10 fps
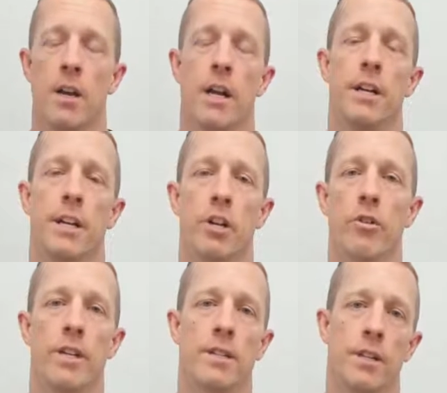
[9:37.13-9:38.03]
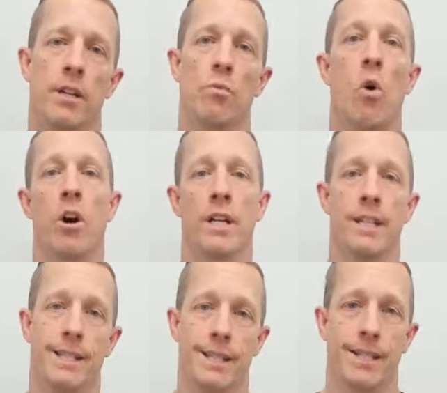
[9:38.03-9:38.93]
and an increase in walking
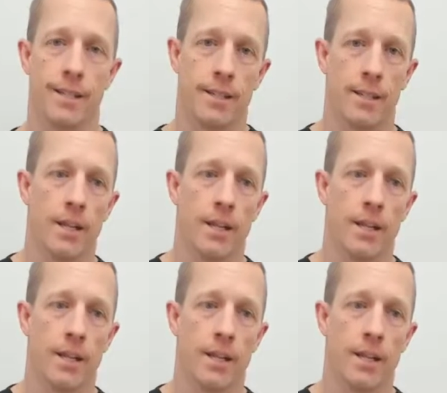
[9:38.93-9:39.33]
distance,